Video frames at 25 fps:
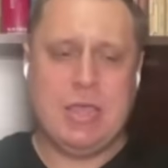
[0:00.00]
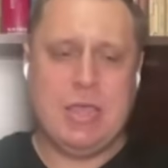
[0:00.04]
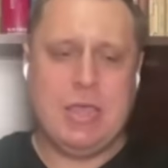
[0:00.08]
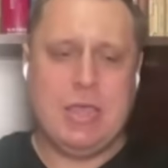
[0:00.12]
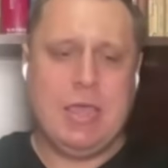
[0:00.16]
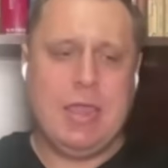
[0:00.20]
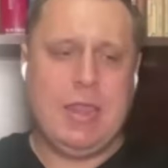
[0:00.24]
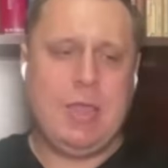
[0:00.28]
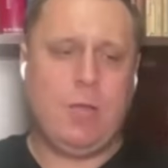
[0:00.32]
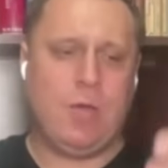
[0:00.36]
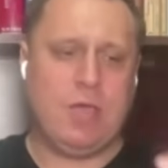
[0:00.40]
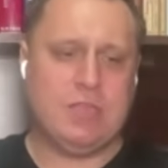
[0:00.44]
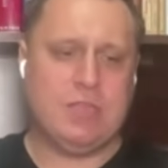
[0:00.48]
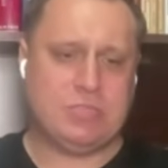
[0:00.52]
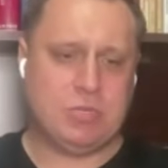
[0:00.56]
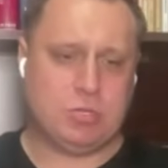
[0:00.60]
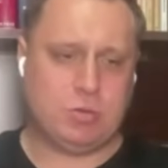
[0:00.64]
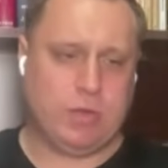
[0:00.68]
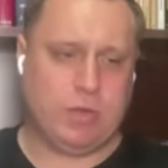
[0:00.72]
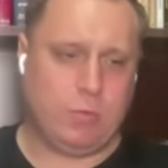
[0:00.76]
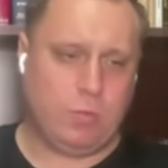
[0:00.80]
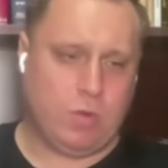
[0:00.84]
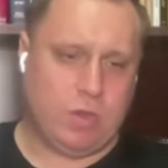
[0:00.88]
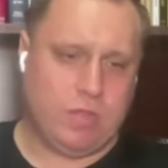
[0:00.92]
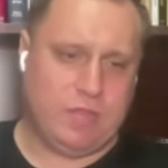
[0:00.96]
Anyways, and
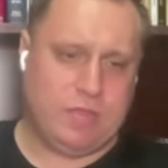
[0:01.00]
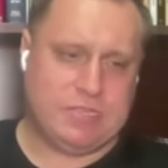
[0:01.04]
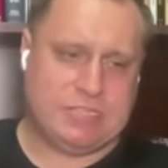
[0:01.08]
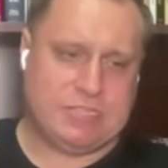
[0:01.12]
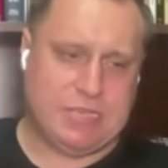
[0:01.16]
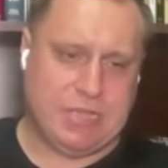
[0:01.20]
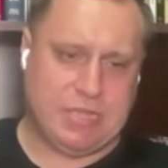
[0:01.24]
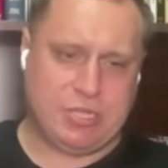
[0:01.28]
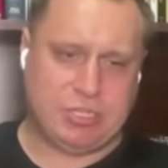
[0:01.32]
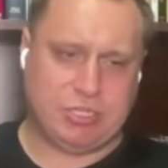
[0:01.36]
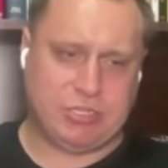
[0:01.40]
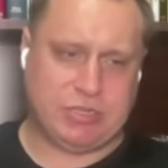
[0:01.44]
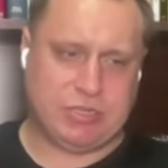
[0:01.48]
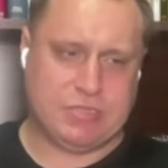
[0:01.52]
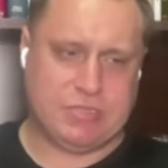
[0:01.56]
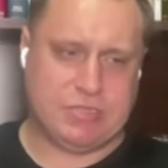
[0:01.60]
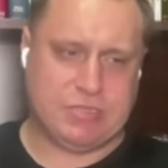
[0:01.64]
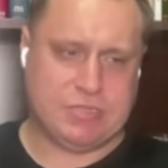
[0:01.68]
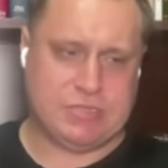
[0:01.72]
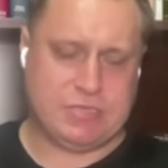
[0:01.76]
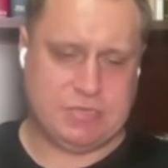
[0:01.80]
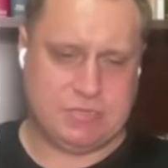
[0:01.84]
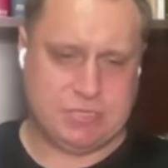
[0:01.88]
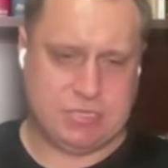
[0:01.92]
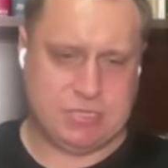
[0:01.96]
during one of these
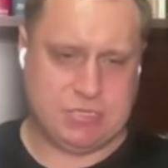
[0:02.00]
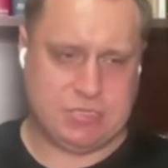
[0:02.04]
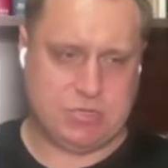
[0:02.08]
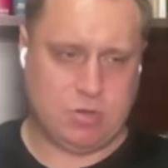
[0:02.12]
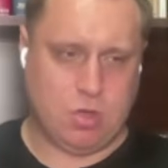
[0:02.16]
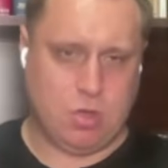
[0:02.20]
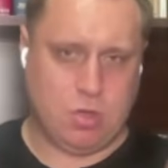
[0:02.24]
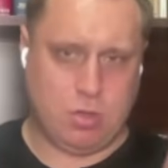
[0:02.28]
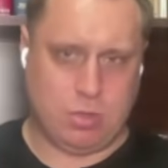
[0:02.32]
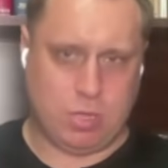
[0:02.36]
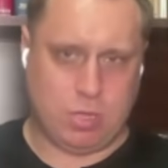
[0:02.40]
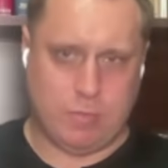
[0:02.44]
sessions, it just all comes